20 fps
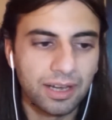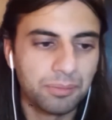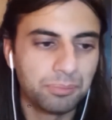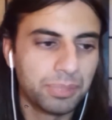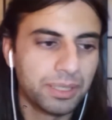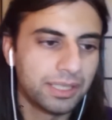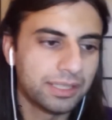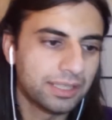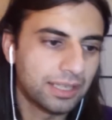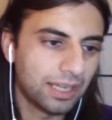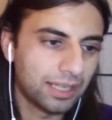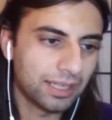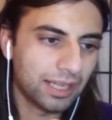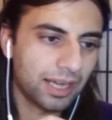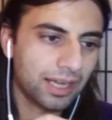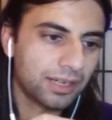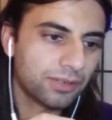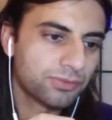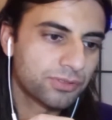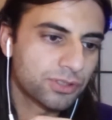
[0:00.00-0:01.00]
But
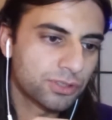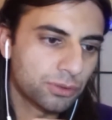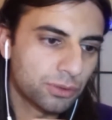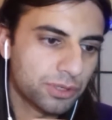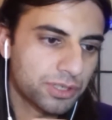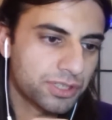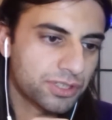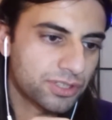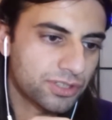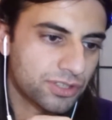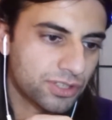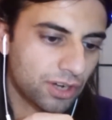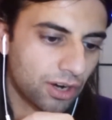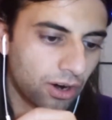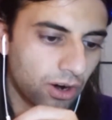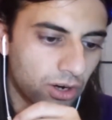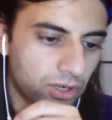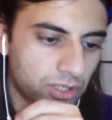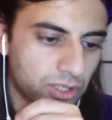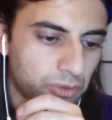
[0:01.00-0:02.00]
a lot of
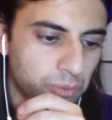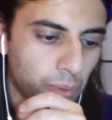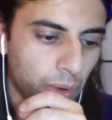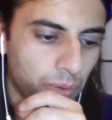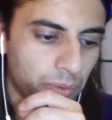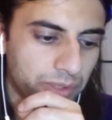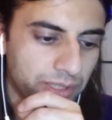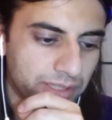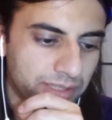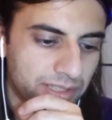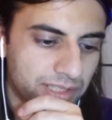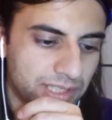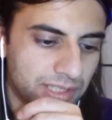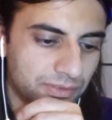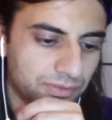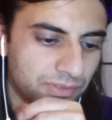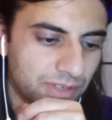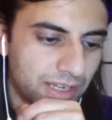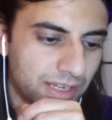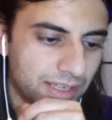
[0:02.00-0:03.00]
sources are
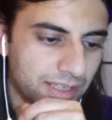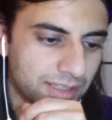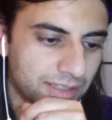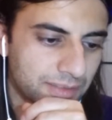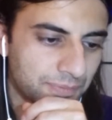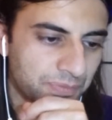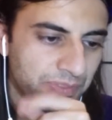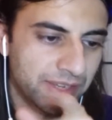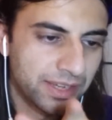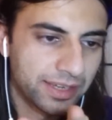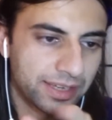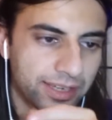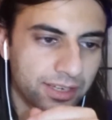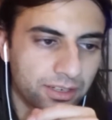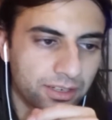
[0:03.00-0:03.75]
quoting this event.